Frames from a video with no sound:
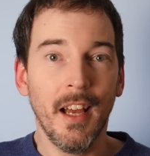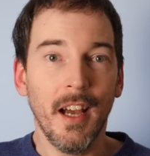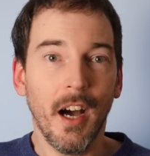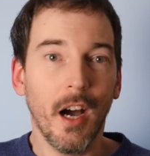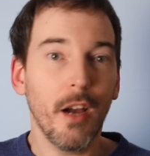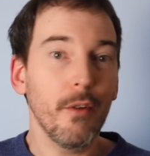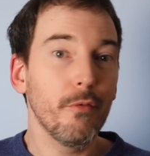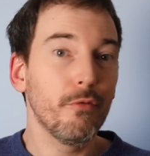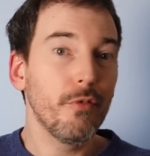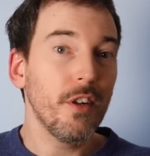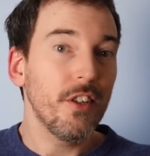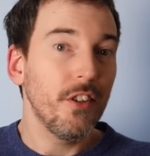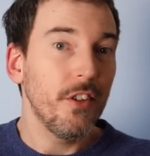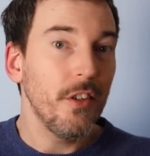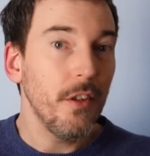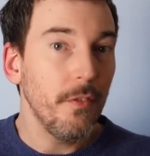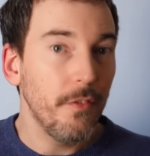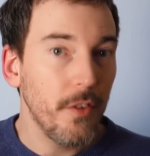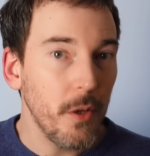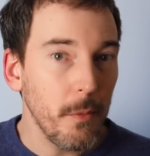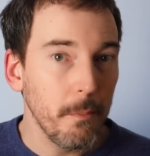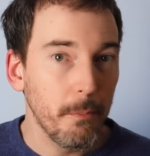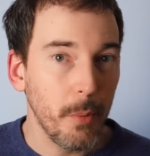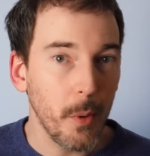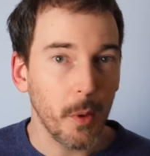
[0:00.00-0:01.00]
I've written a
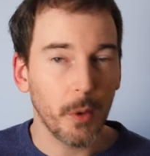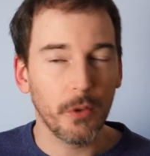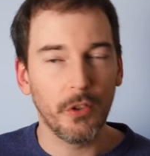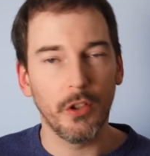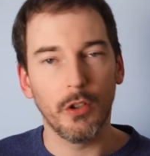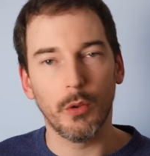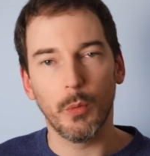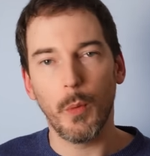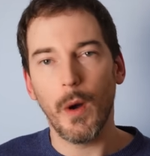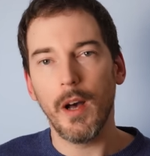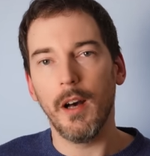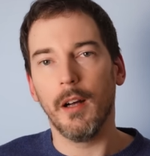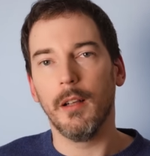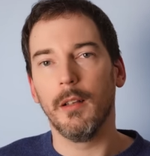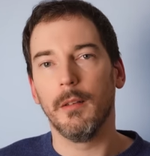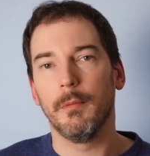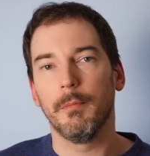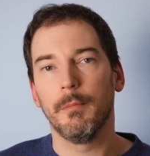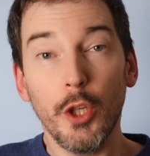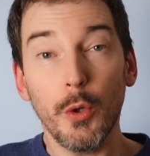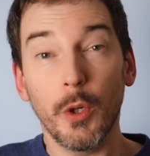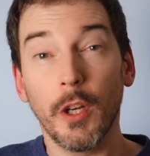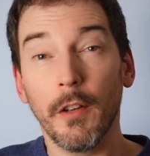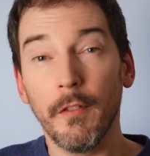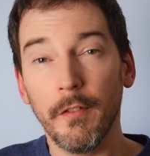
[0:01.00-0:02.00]
few books as well.
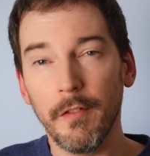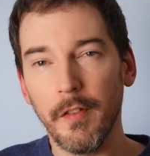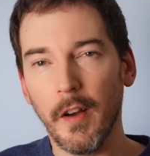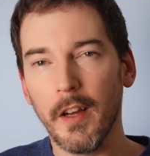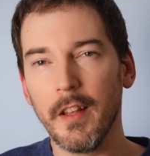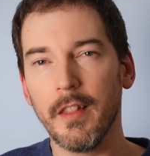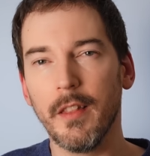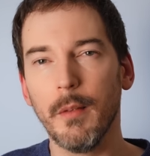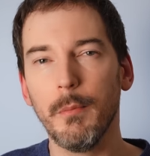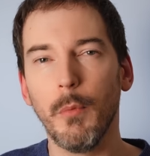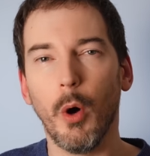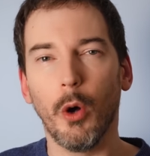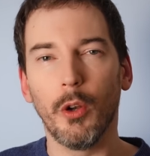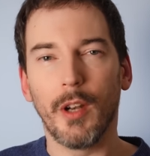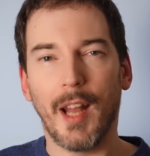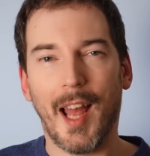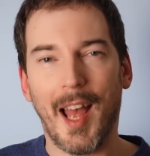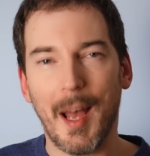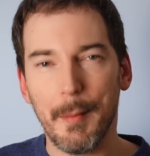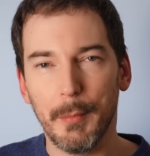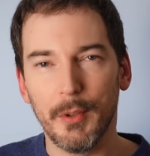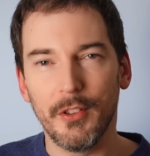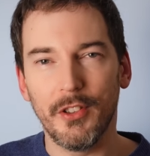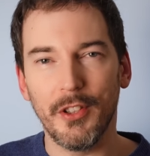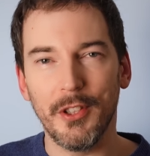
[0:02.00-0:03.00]
You can find them on
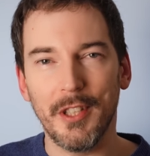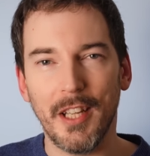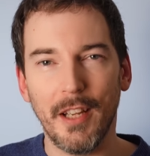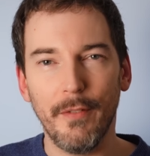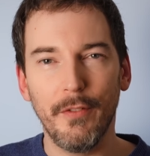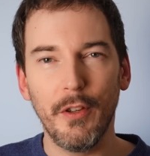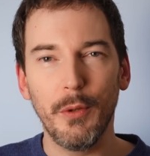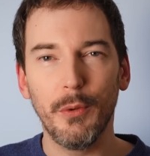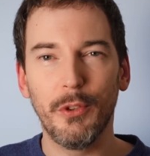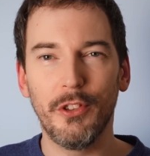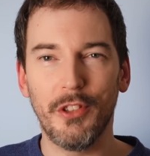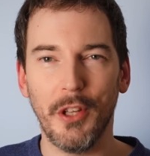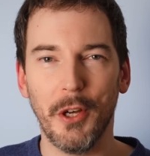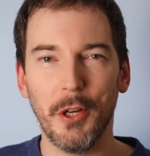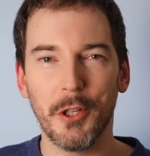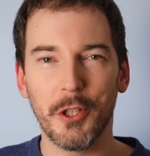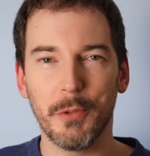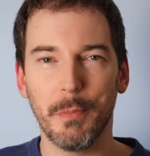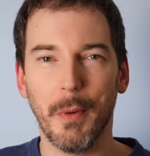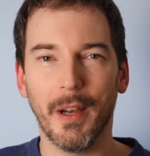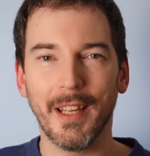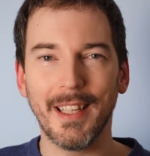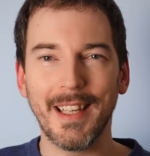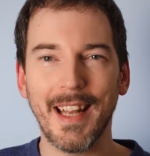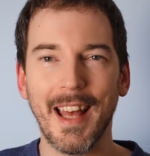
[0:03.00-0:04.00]
Amazon if you
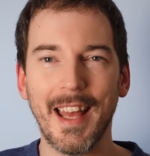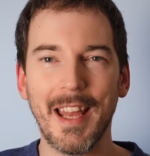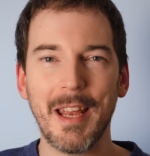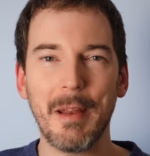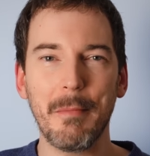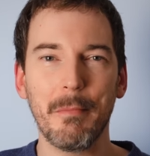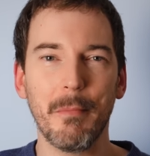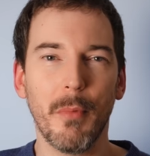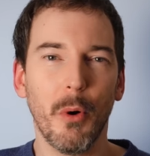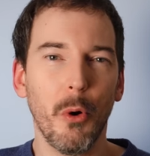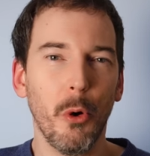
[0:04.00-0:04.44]
search my name,